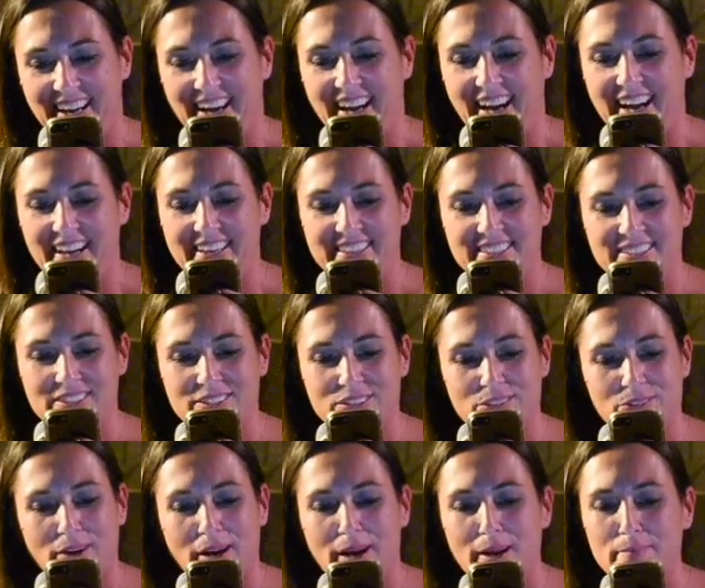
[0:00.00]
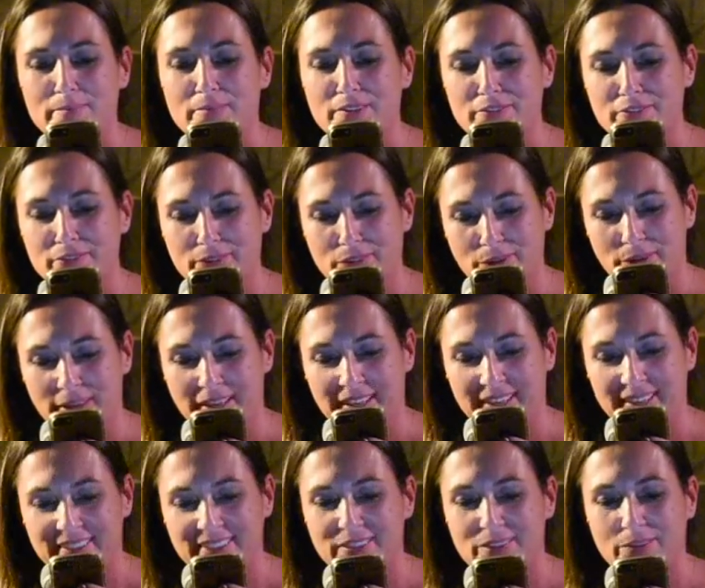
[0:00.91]
I can describe the
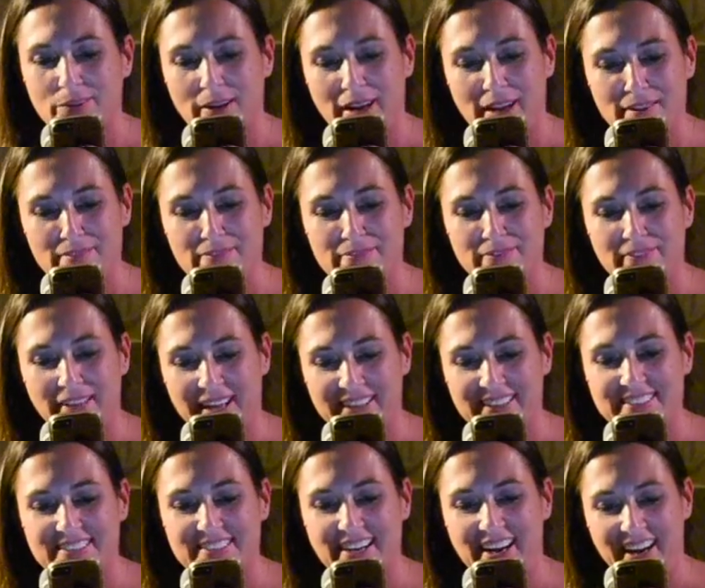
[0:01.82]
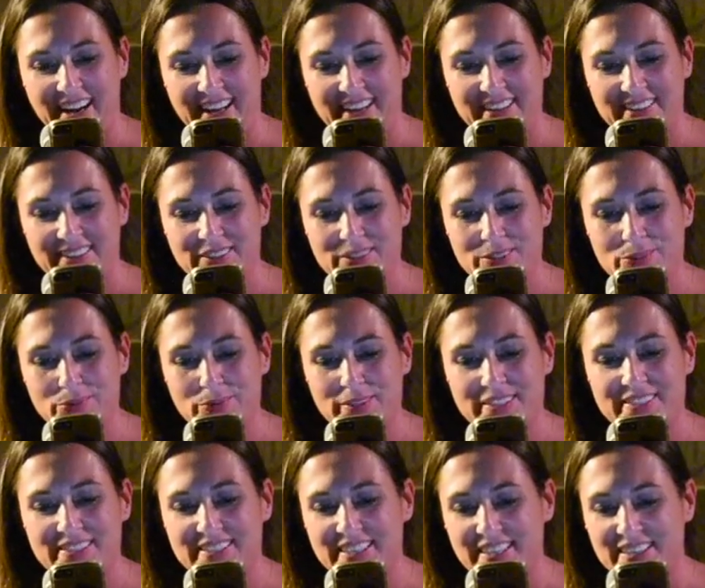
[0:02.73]
floor. Gray flecked tiles
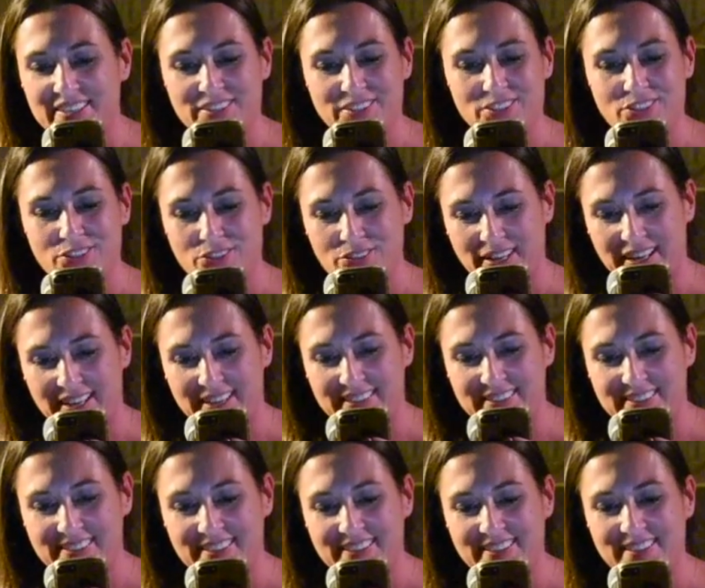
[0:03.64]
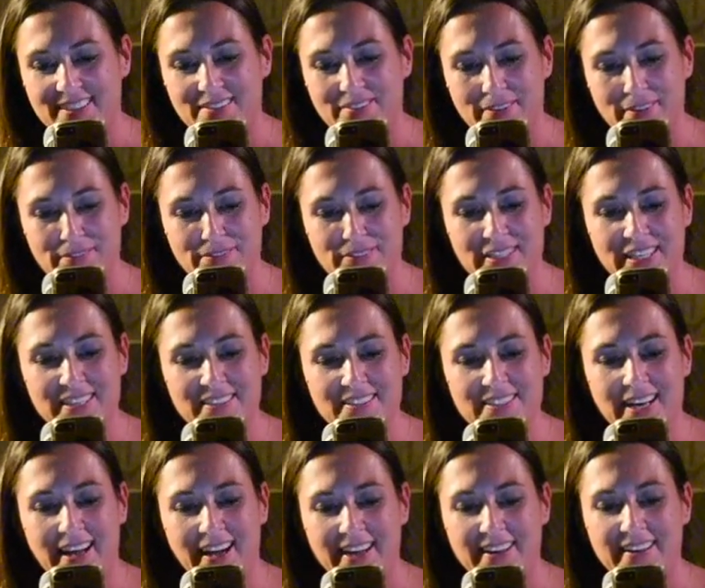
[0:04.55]
with sneaker streaks. The 15th
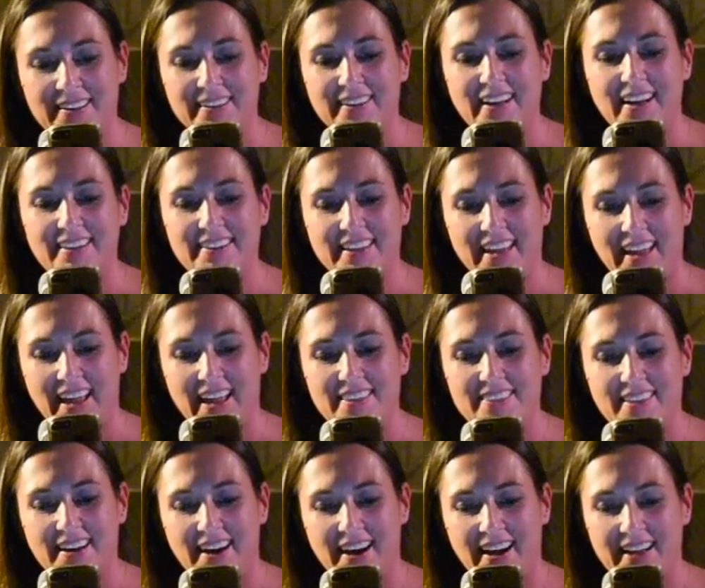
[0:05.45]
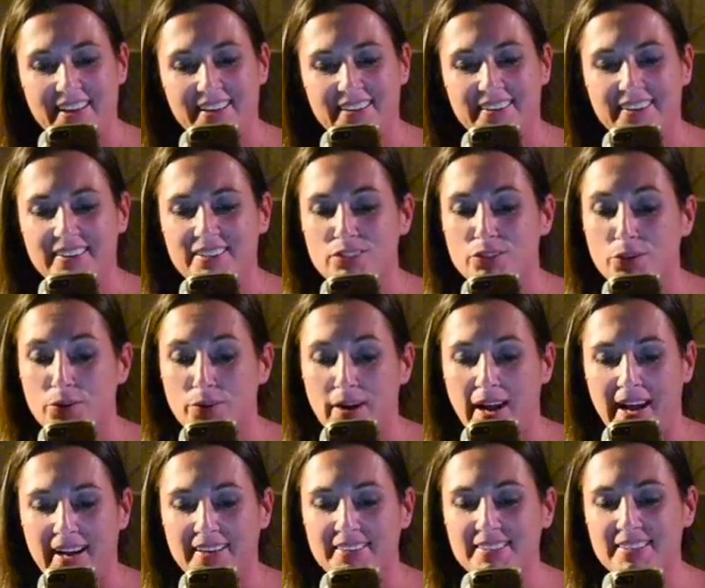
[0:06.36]
tile on the 8th aisle is
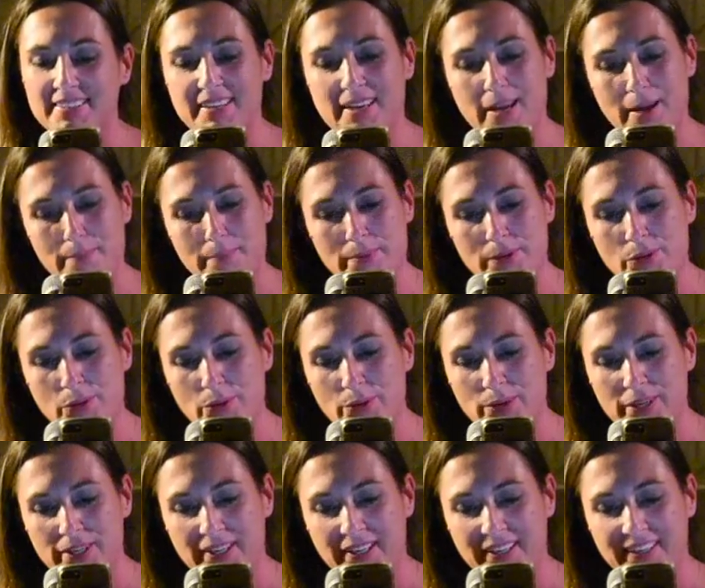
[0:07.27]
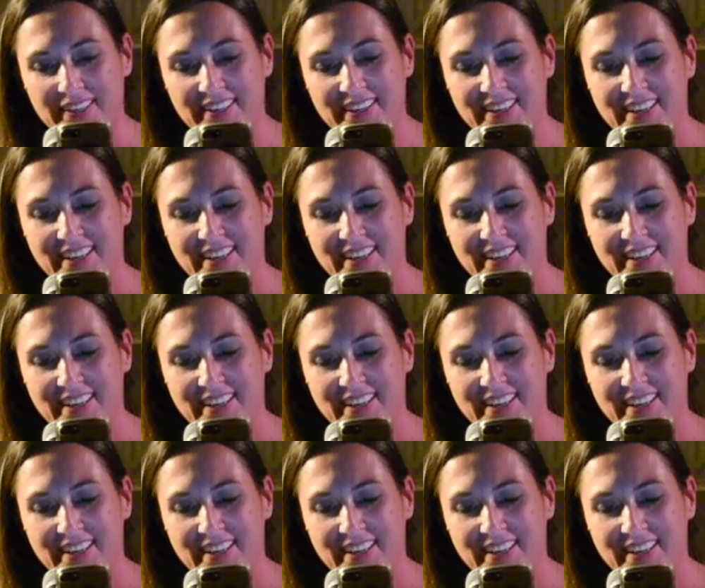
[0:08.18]
cracked in the upper corner.